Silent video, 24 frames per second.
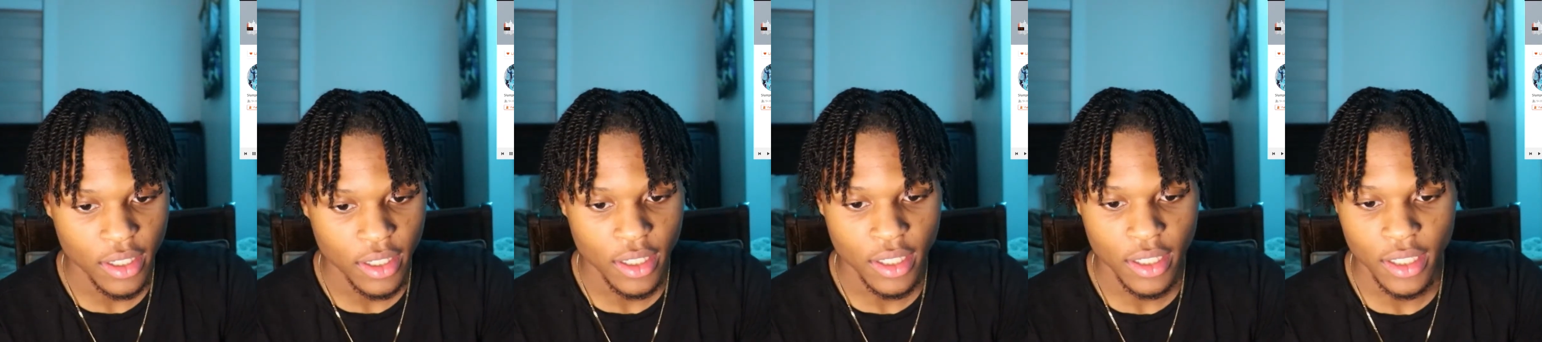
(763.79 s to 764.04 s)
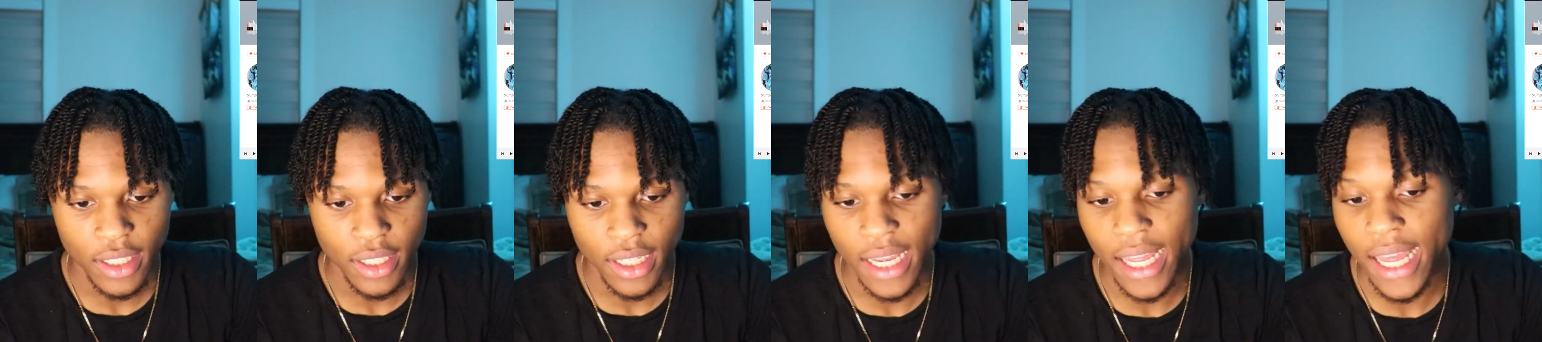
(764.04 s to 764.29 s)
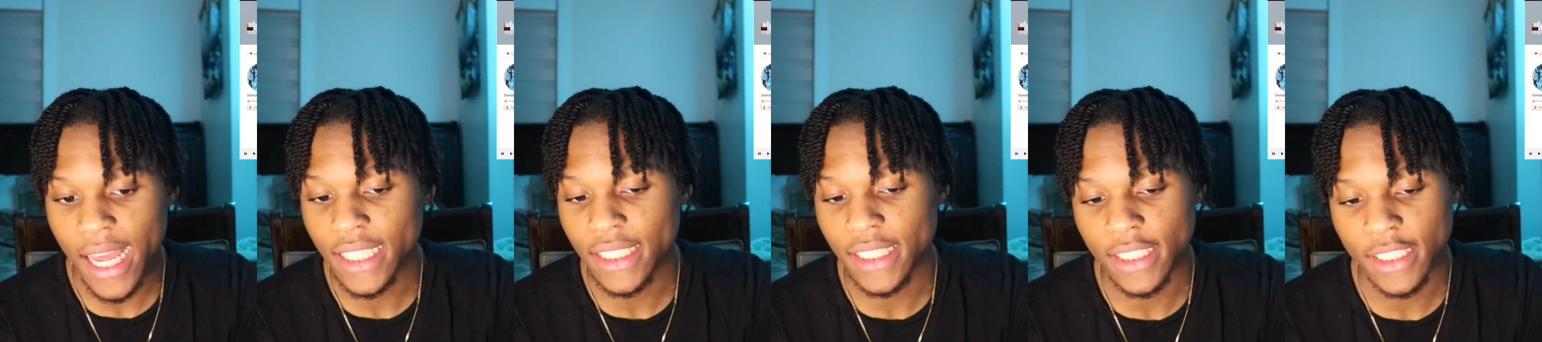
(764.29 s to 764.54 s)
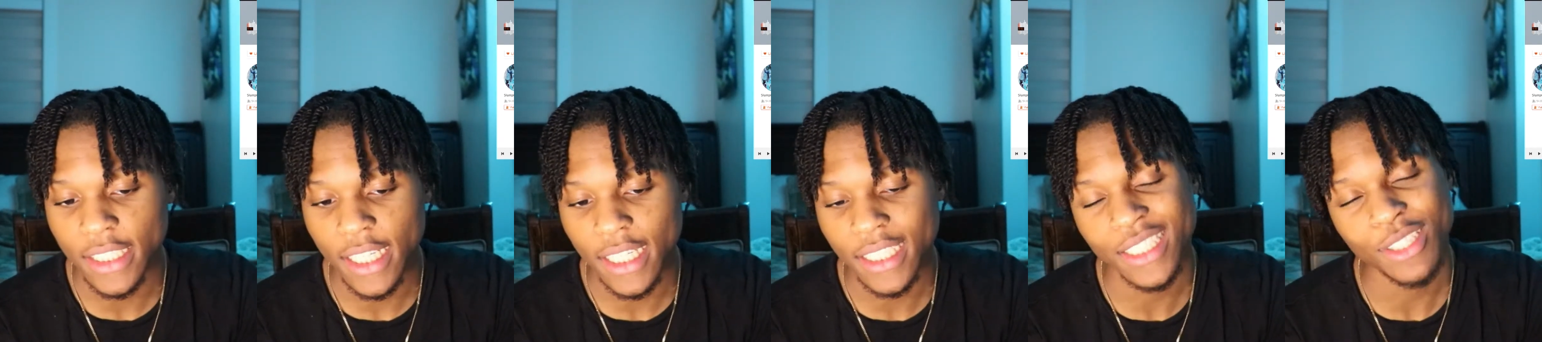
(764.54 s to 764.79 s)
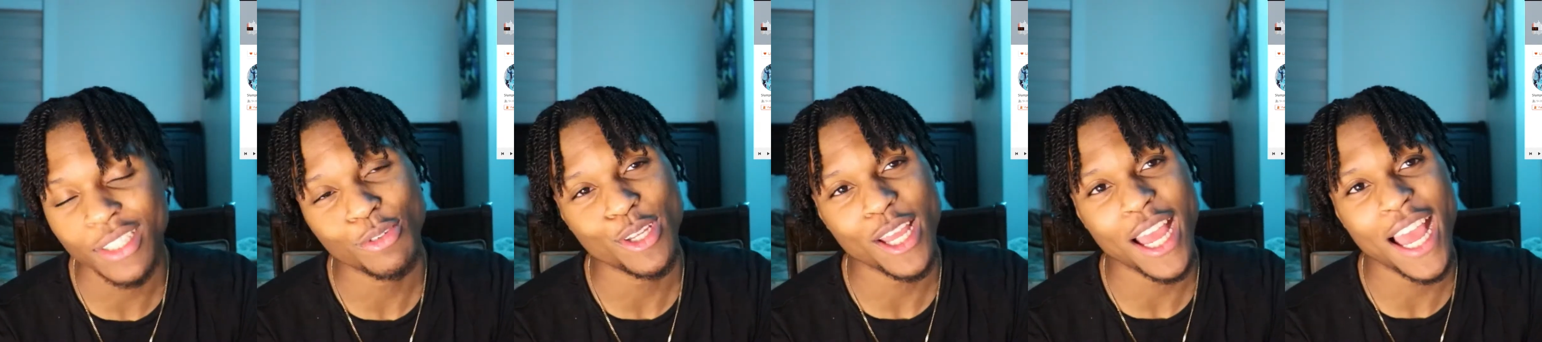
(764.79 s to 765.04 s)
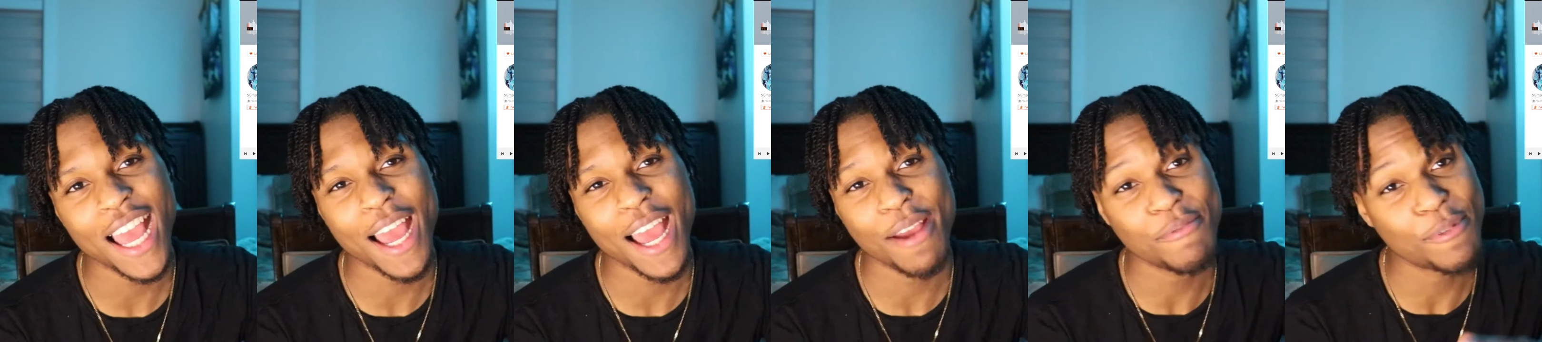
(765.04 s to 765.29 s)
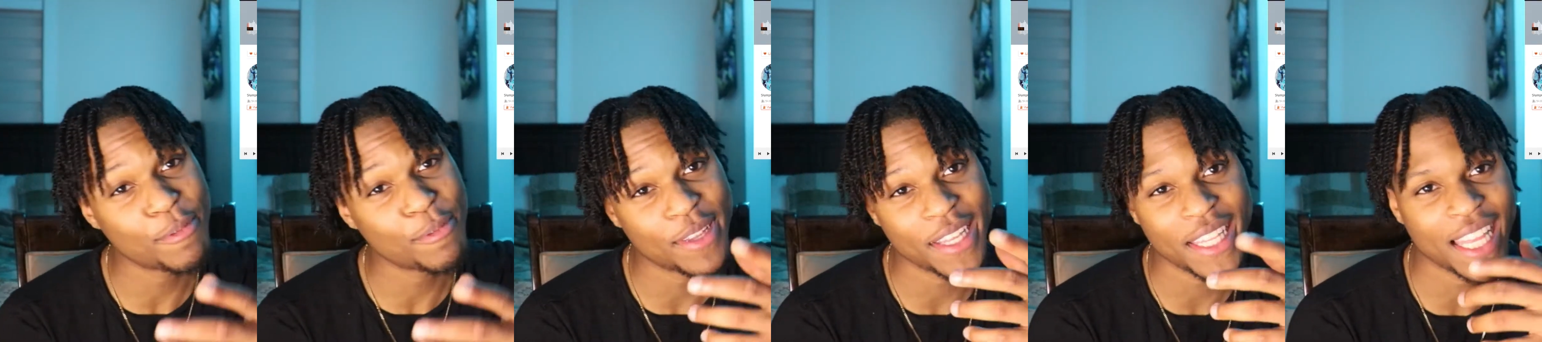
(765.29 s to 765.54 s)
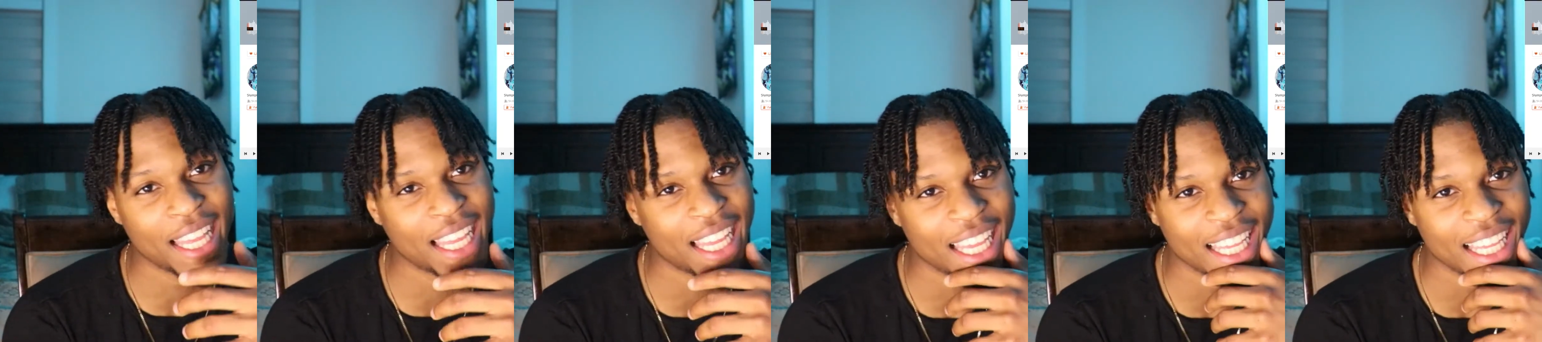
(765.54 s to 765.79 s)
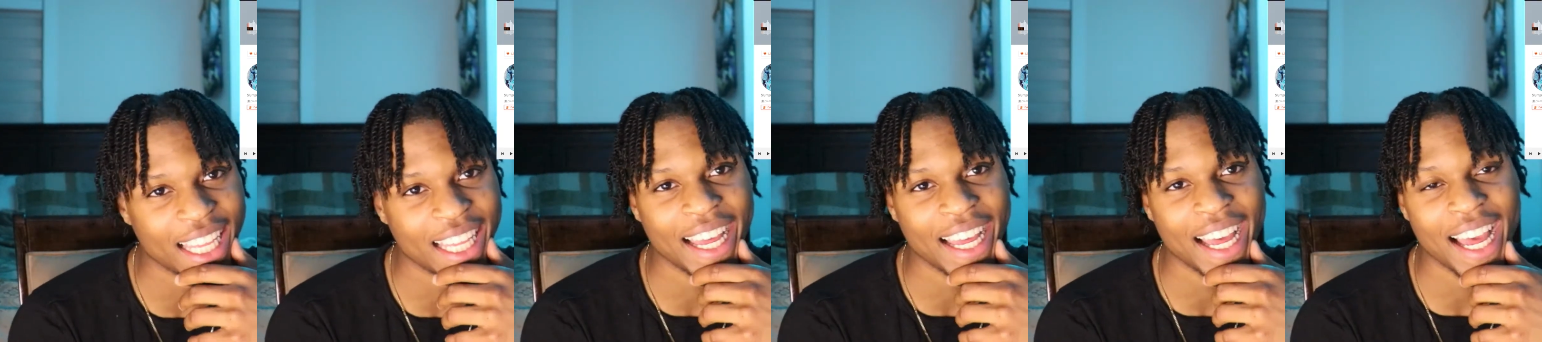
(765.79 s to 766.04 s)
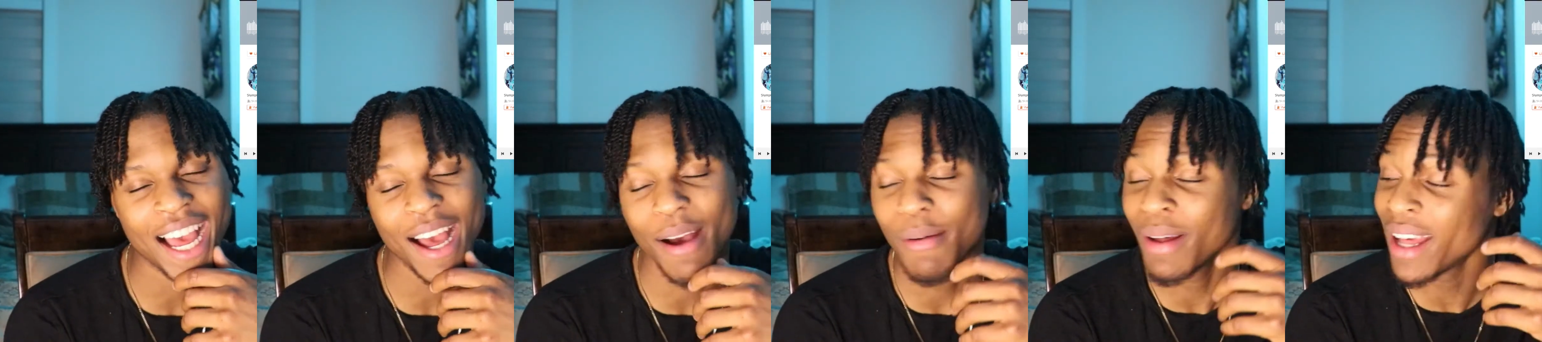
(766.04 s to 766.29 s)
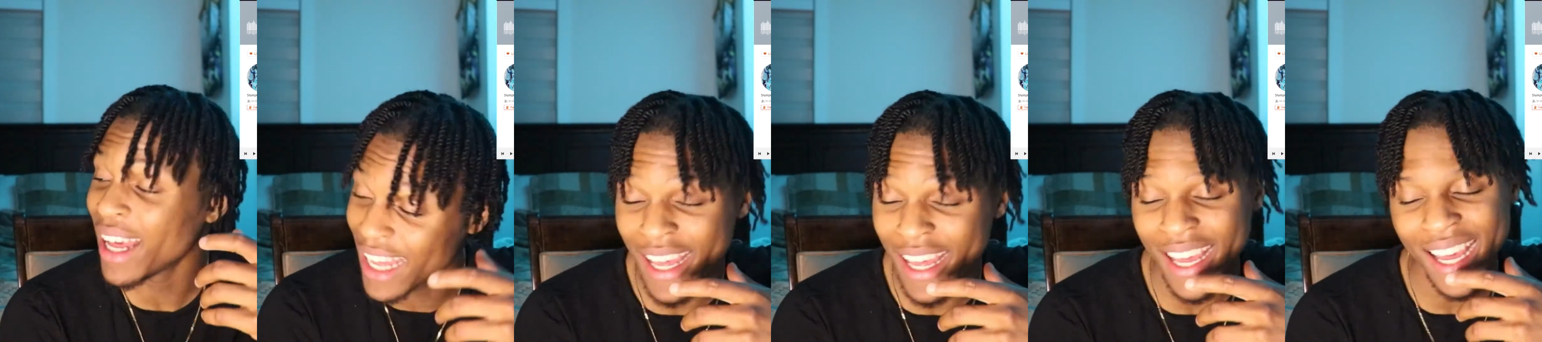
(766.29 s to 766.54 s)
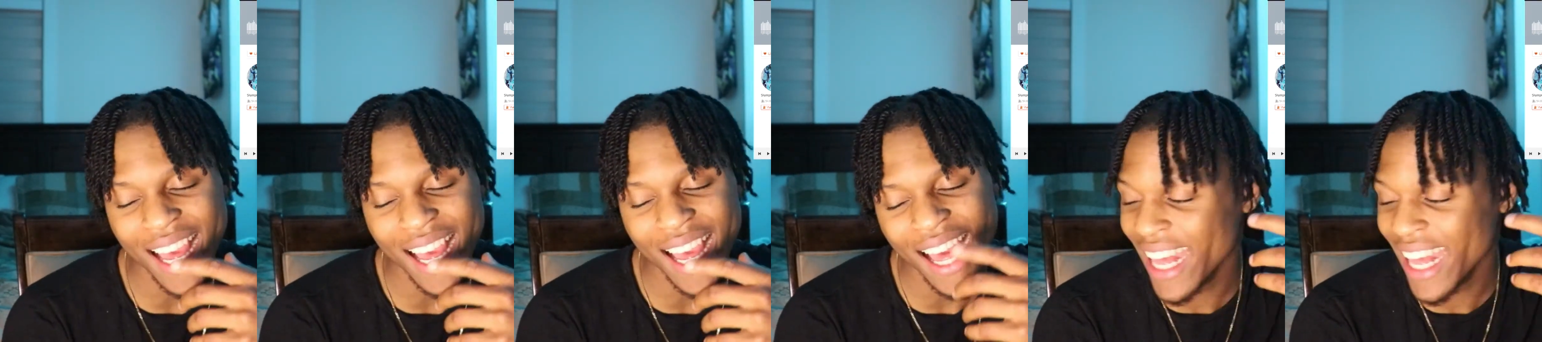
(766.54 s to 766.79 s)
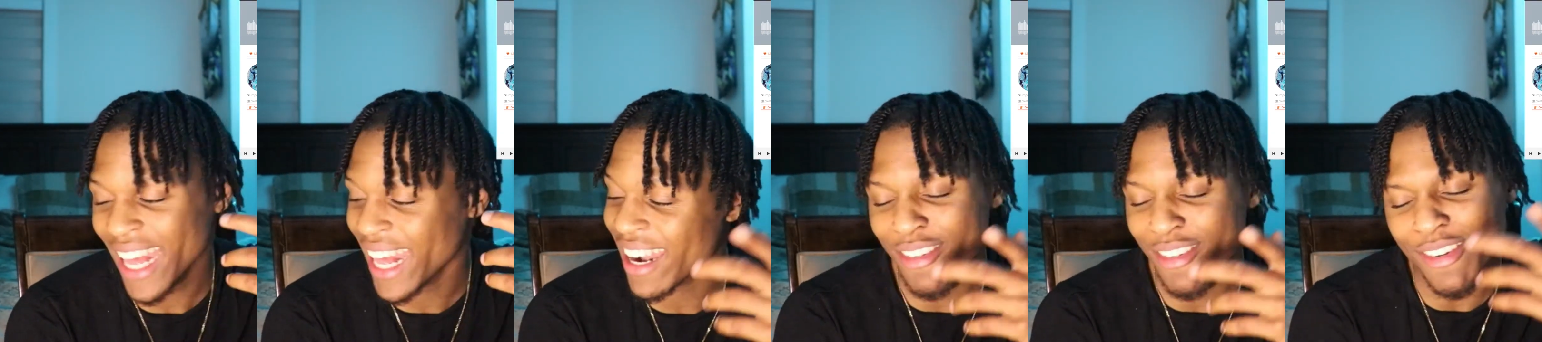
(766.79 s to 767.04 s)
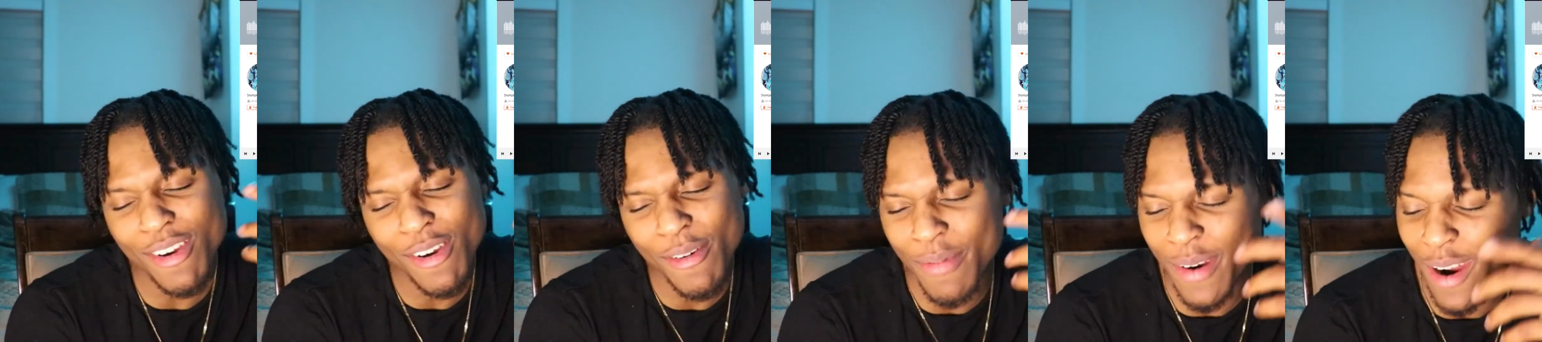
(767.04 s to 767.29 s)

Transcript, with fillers: Yeah, that shit, that shit was, I mean, like, I, I, I don't know, bro.